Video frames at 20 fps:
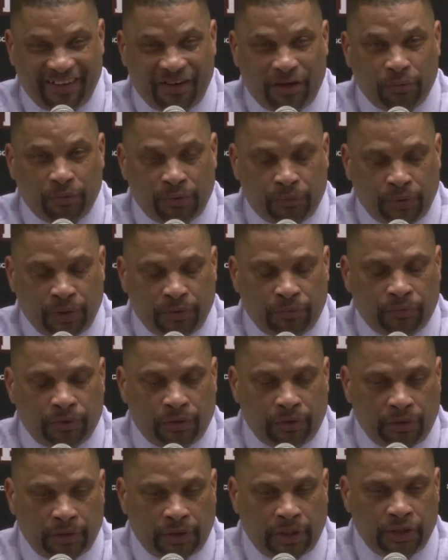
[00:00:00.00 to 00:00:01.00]
You know,
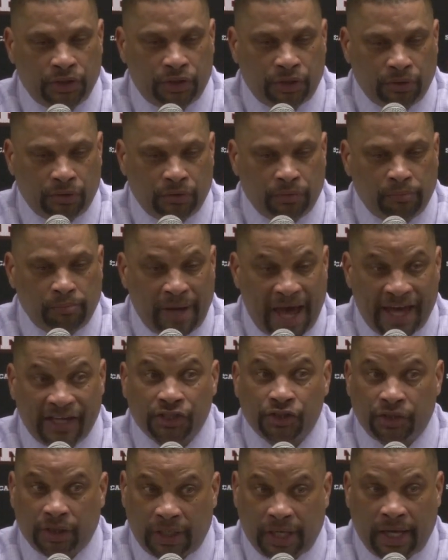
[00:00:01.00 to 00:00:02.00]
we're looking to
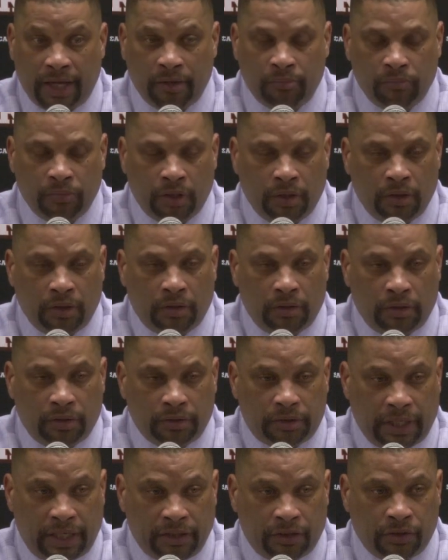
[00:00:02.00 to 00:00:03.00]
manage the game
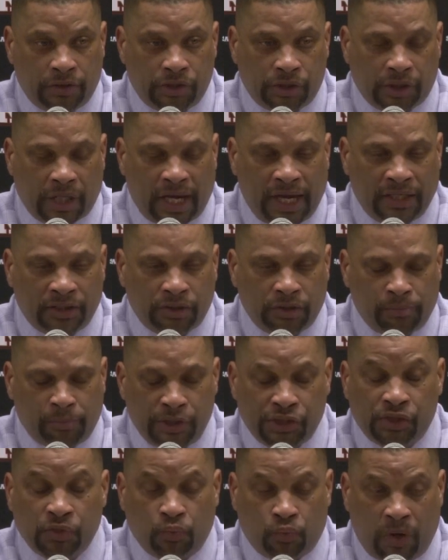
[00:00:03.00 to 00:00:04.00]
and take good shots.
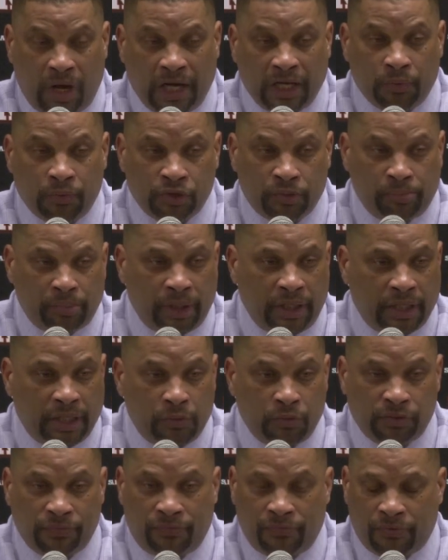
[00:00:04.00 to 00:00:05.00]
Missing Wally was big.
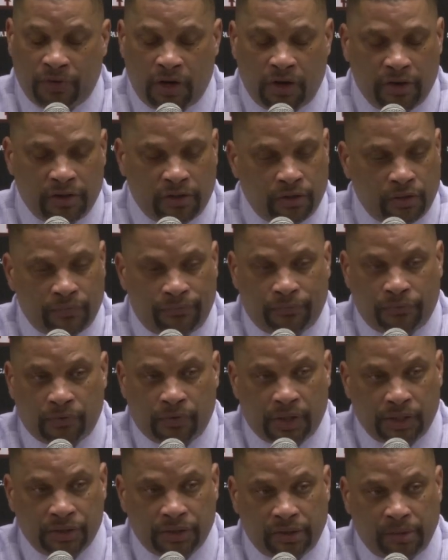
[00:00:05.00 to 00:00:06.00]
He was very good
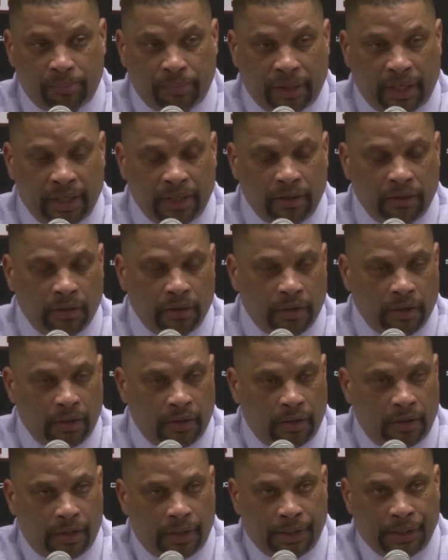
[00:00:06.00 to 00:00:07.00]
for us in the paint.
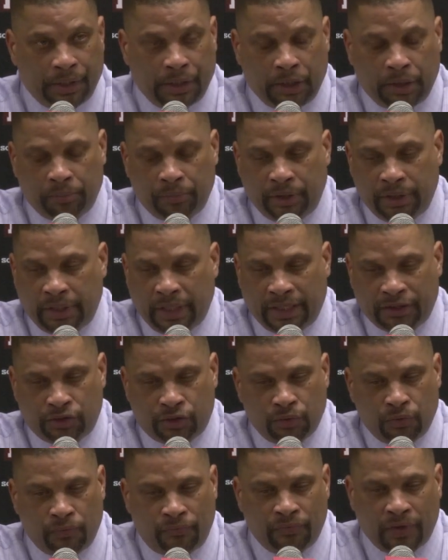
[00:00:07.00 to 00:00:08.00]
He got two